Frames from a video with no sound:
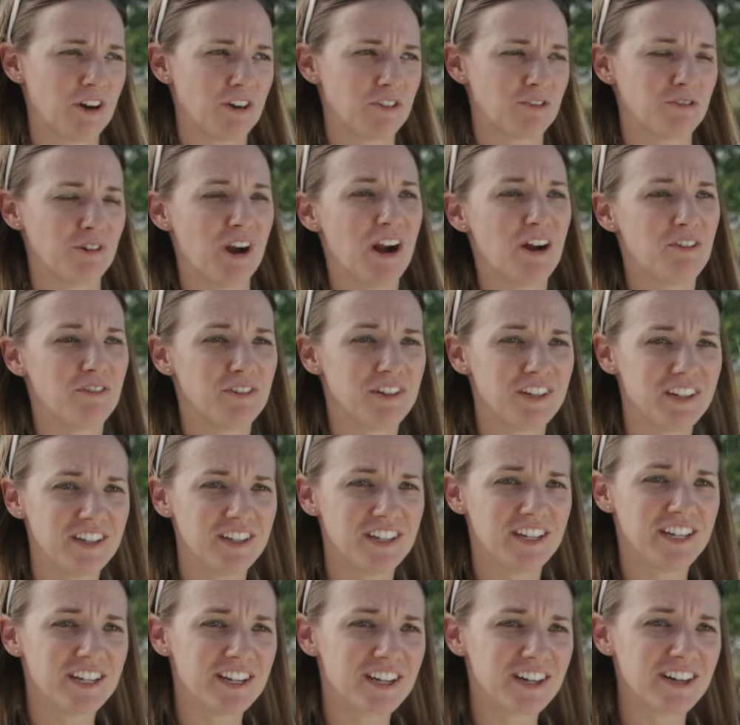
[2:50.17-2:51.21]
are grounded
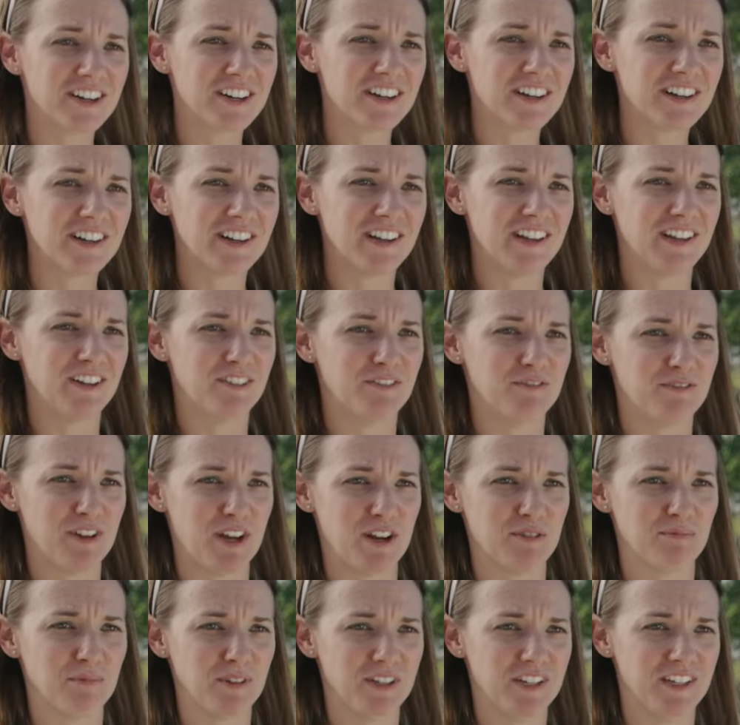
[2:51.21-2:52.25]
here in
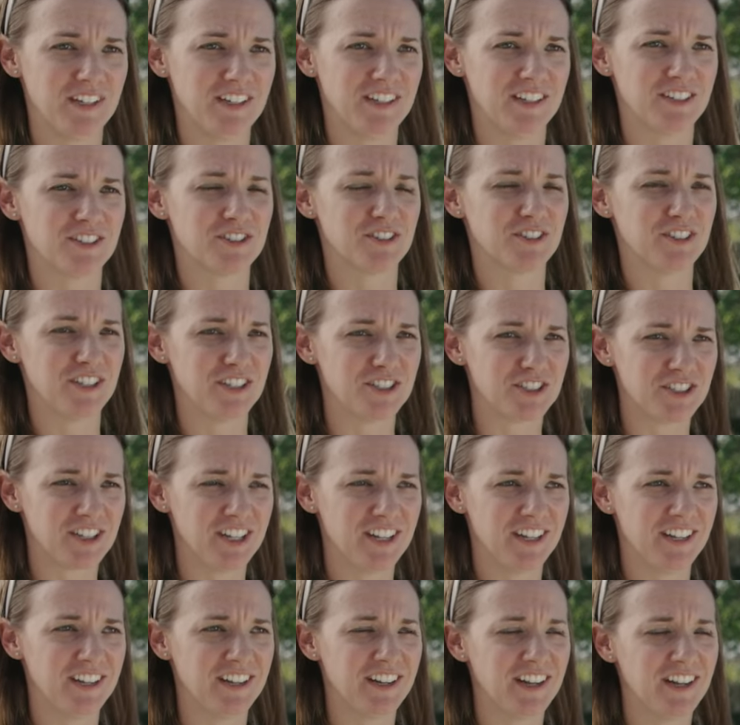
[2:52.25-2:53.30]
family and
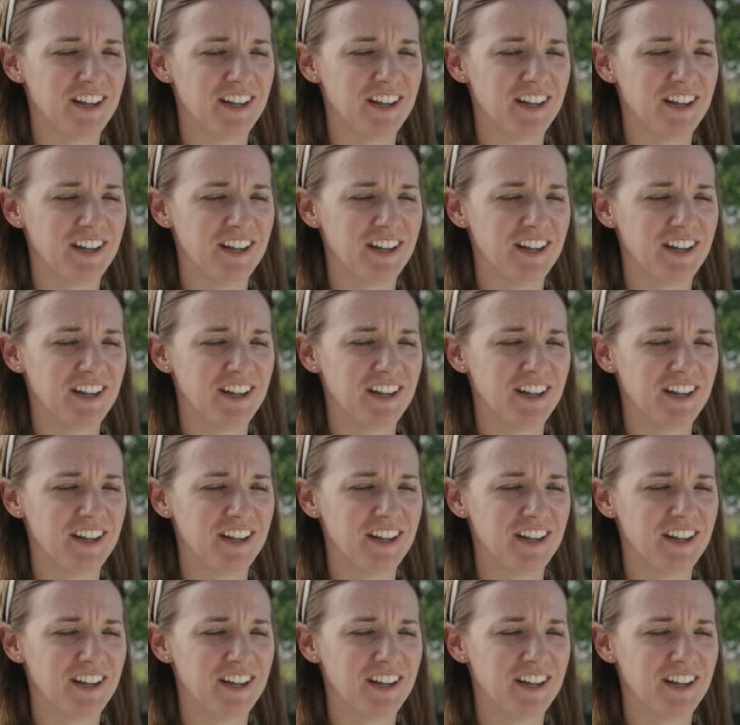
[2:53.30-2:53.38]
tradition.